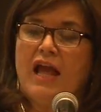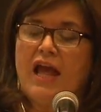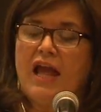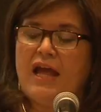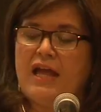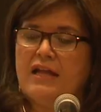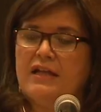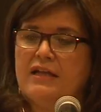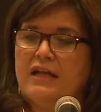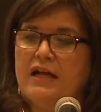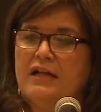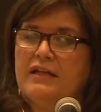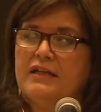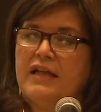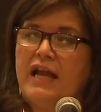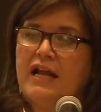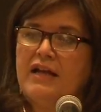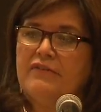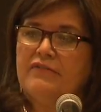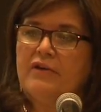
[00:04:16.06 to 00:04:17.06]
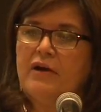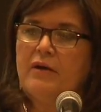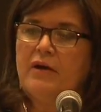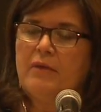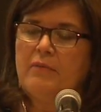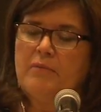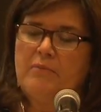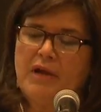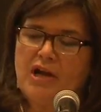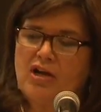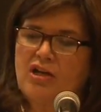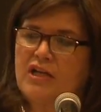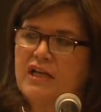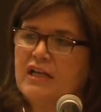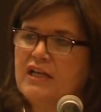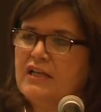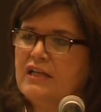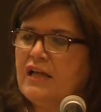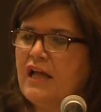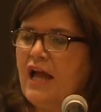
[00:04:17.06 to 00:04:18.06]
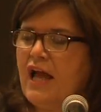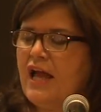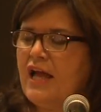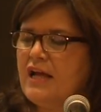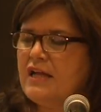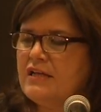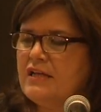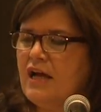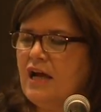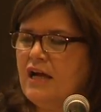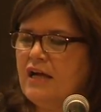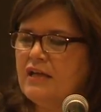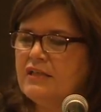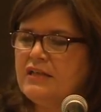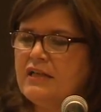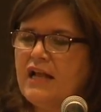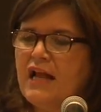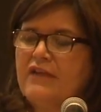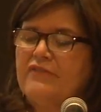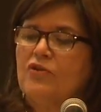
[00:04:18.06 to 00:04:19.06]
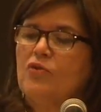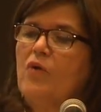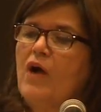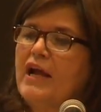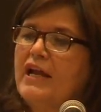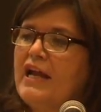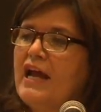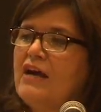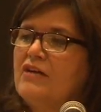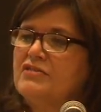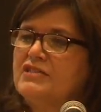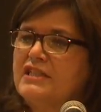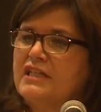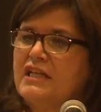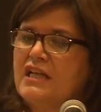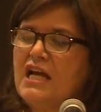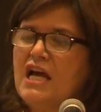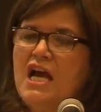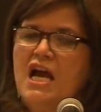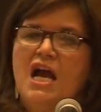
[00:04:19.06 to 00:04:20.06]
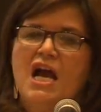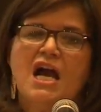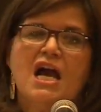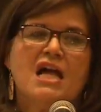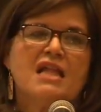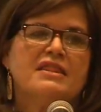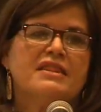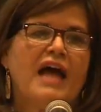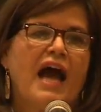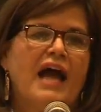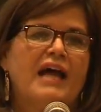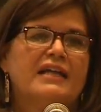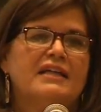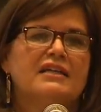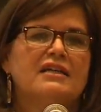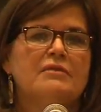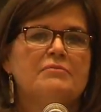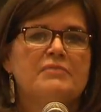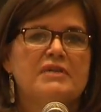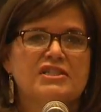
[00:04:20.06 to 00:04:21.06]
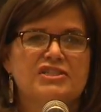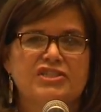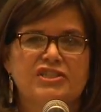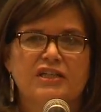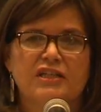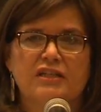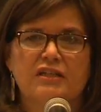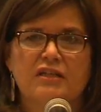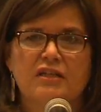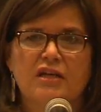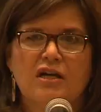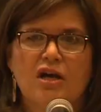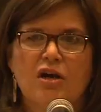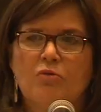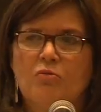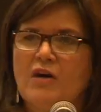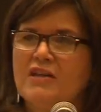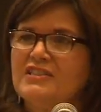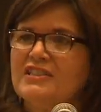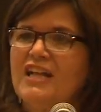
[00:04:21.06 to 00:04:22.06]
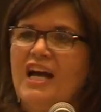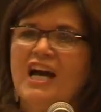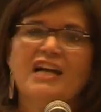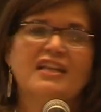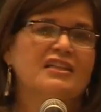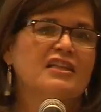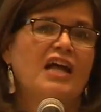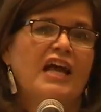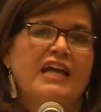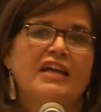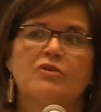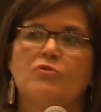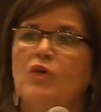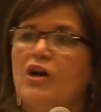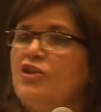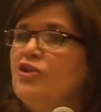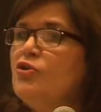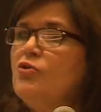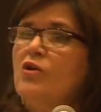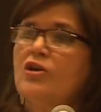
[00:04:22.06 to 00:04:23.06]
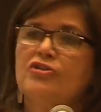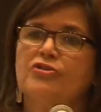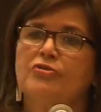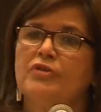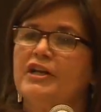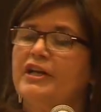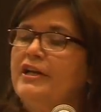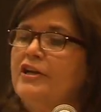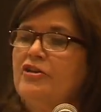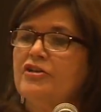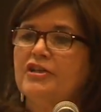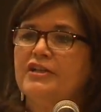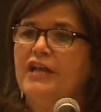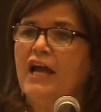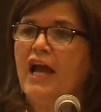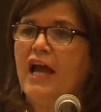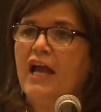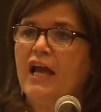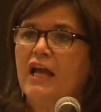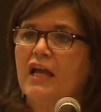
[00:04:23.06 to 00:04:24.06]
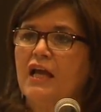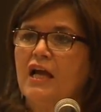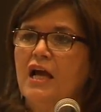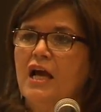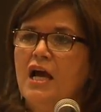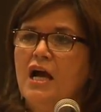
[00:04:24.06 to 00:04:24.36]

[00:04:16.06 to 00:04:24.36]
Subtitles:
and Native American and Native Hawaiian Housing. That commission wasn't unlike what you are doing here today.